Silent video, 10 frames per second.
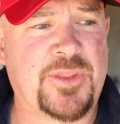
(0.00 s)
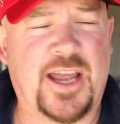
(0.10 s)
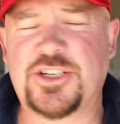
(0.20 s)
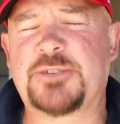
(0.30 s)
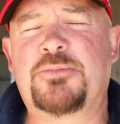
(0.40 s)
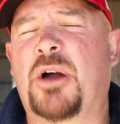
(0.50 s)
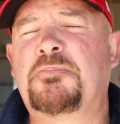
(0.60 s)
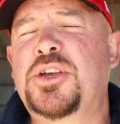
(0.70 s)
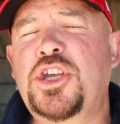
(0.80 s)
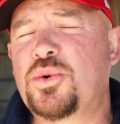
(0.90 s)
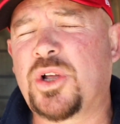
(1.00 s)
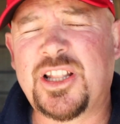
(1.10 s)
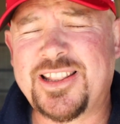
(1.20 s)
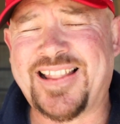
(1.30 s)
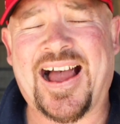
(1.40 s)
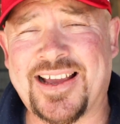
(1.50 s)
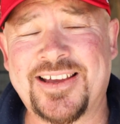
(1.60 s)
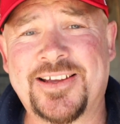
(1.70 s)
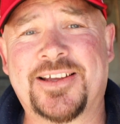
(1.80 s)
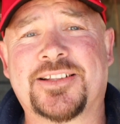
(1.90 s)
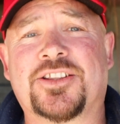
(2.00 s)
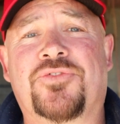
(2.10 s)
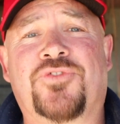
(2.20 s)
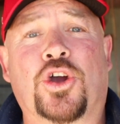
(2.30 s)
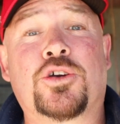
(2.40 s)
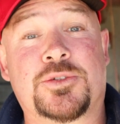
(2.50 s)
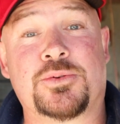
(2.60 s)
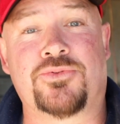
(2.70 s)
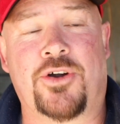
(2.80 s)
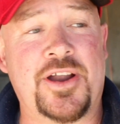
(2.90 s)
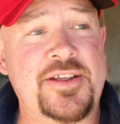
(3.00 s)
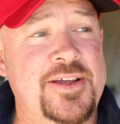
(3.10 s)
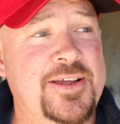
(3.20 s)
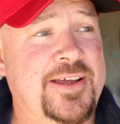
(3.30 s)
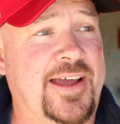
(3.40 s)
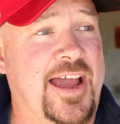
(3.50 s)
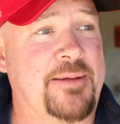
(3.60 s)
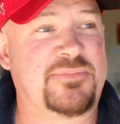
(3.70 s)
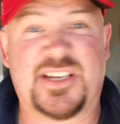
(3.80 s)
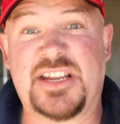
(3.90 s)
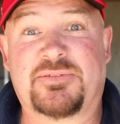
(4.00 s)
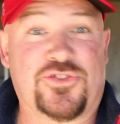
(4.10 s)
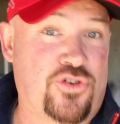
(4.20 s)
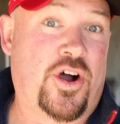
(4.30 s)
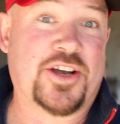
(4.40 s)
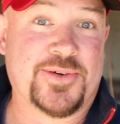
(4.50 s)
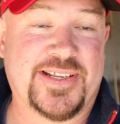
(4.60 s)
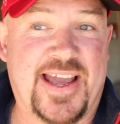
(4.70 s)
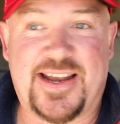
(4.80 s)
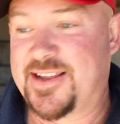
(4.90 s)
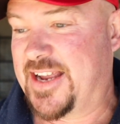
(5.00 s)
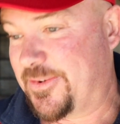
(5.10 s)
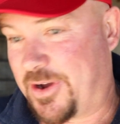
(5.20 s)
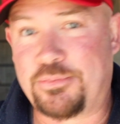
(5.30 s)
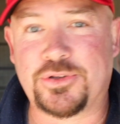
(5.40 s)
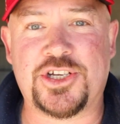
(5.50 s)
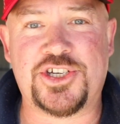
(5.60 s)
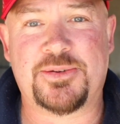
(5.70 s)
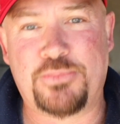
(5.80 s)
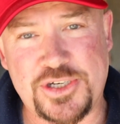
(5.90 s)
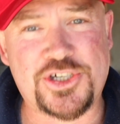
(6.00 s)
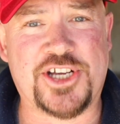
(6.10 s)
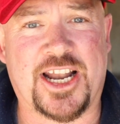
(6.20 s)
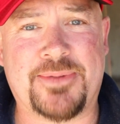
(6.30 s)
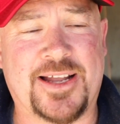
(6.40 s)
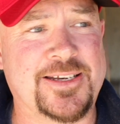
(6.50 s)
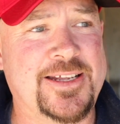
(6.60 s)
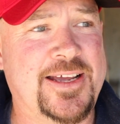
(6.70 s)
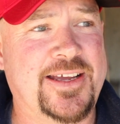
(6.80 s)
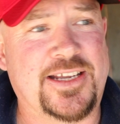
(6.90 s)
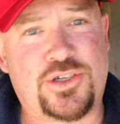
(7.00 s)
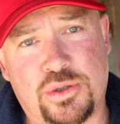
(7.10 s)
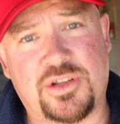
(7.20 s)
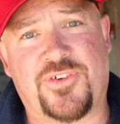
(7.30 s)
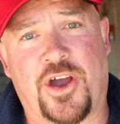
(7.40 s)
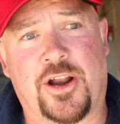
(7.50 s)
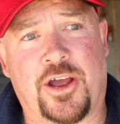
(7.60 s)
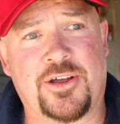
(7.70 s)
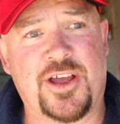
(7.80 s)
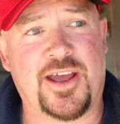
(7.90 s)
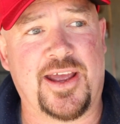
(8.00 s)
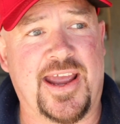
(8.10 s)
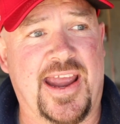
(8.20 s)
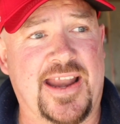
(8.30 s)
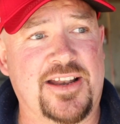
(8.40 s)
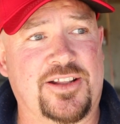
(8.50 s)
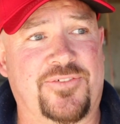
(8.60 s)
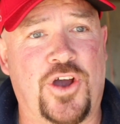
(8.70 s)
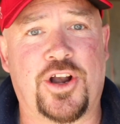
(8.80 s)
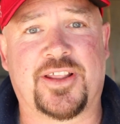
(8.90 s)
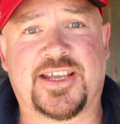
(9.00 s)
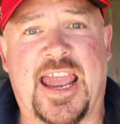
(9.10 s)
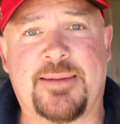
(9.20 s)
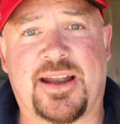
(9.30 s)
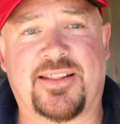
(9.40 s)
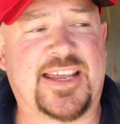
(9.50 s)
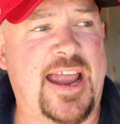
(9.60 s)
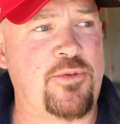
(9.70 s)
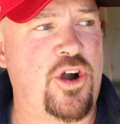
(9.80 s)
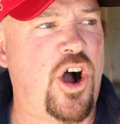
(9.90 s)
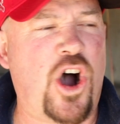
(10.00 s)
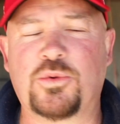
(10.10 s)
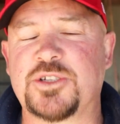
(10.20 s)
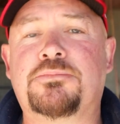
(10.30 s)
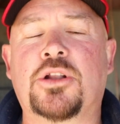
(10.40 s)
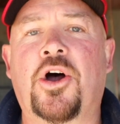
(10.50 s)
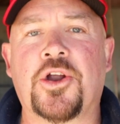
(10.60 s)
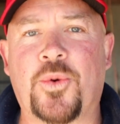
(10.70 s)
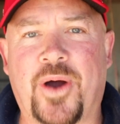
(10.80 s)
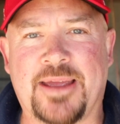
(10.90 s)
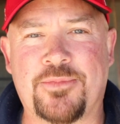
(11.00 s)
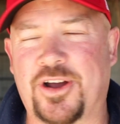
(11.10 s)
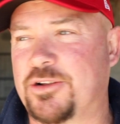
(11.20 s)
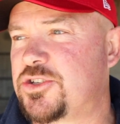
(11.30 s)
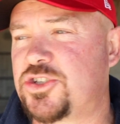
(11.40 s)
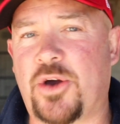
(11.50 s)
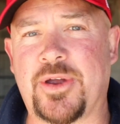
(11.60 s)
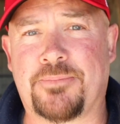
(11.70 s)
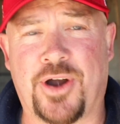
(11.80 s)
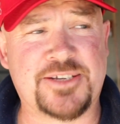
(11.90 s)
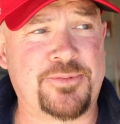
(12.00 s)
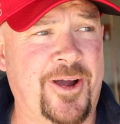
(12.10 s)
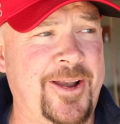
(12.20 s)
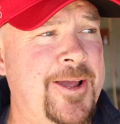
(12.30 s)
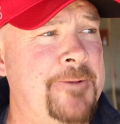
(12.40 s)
And just by pure luck, the focus was right. Didn't even try doing that. Anyway, I pushed the shutter button. It took the photo. And the photo that came out of that camera, I was blown away by it. I was so impressed by it.